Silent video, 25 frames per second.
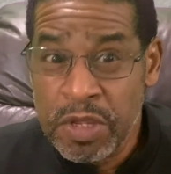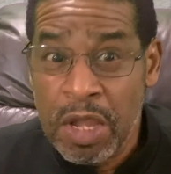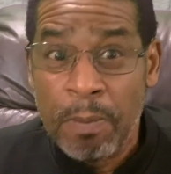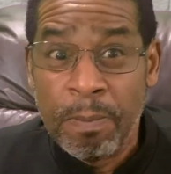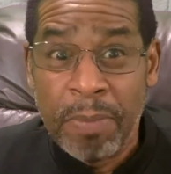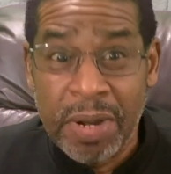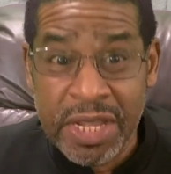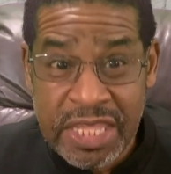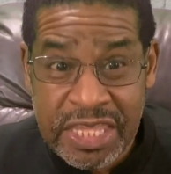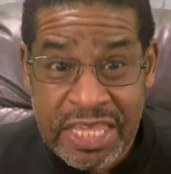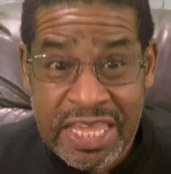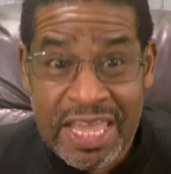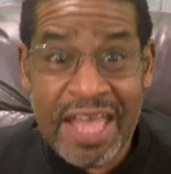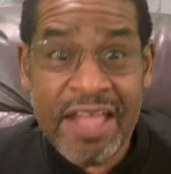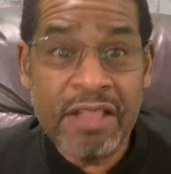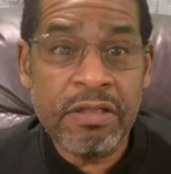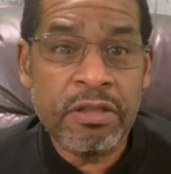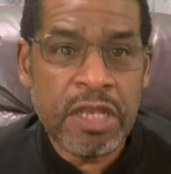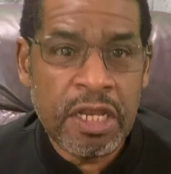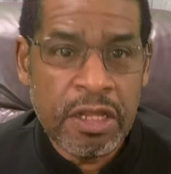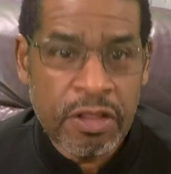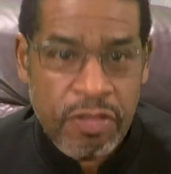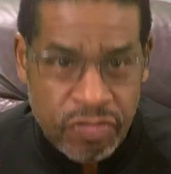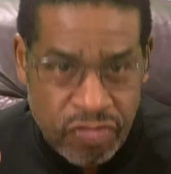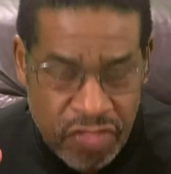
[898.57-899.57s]
But yet
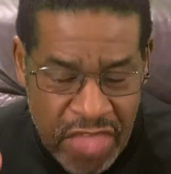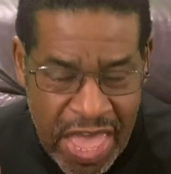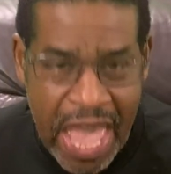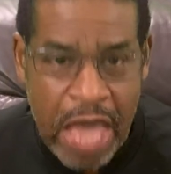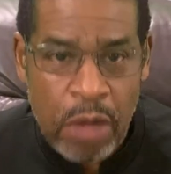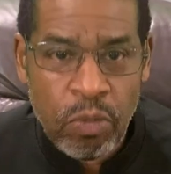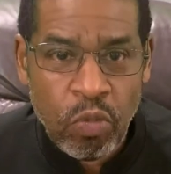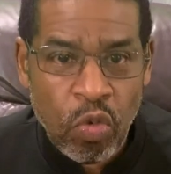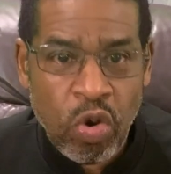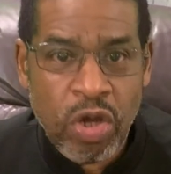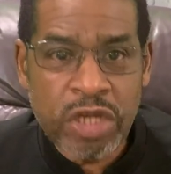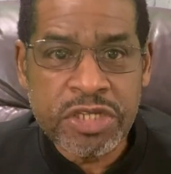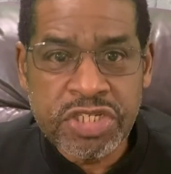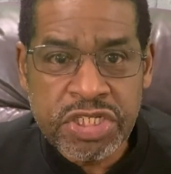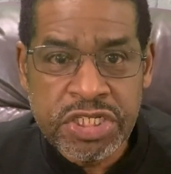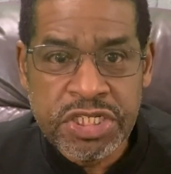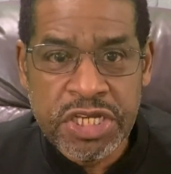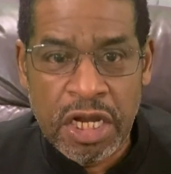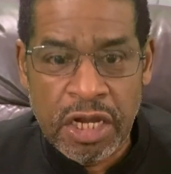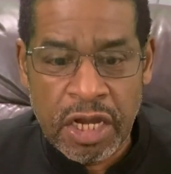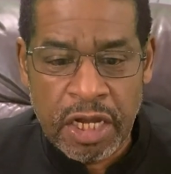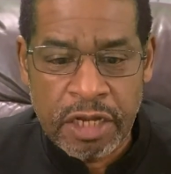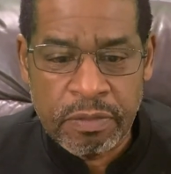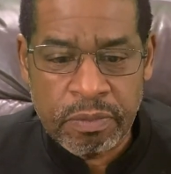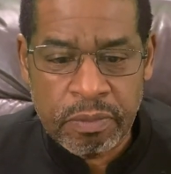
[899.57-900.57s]
that was
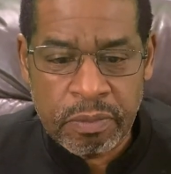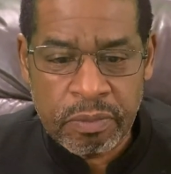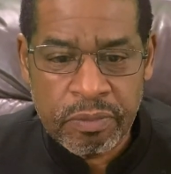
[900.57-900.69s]
done.